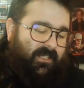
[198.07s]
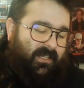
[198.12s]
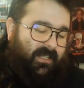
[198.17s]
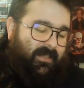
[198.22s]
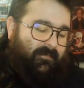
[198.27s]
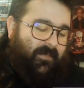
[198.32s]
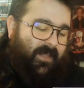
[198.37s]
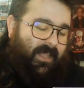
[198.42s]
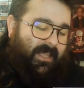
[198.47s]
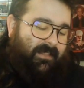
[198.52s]

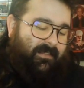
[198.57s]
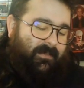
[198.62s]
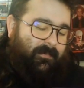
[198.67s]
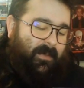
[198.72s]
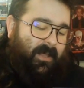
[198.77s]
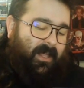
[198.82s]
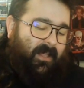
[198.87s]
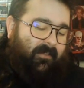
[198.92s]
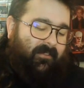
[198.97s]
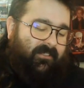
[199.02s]
Advanced
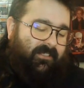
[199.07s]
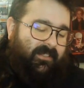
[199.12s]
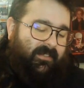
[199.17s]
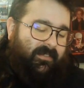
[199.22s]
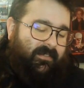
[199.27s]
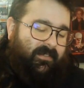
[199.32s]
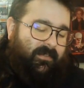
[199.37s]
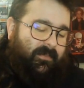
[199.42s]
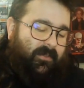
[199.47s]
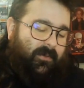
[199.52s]
apologies
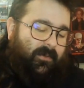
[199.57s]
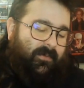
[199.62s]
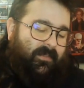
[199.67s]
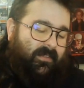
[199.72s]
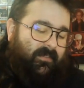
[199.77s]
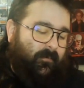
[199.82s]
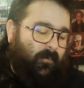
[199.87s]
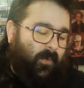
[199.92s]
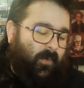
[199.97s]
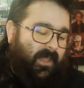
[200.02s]
to those that
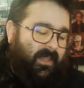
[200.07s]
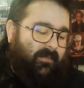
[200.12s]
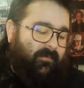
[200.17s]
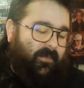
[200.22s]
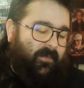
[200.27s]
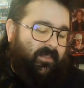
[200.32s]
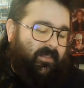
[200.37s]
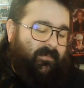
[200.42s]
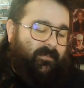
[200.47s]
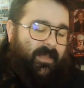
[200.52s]
have waited for
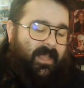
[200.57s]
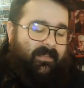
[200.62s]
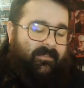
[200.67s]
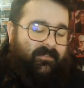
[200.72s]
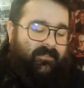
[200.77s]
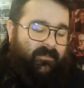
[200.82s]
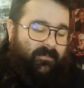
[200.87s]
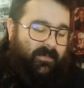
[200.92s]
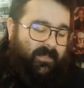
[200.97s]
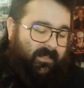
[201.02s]
this
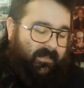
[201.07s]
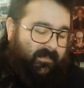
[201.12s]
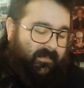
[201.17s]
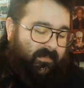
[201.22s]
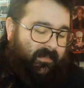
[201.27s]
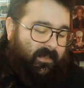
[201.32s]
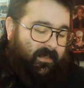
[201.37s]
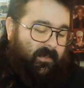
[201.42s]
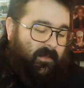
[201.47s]
masterpiece.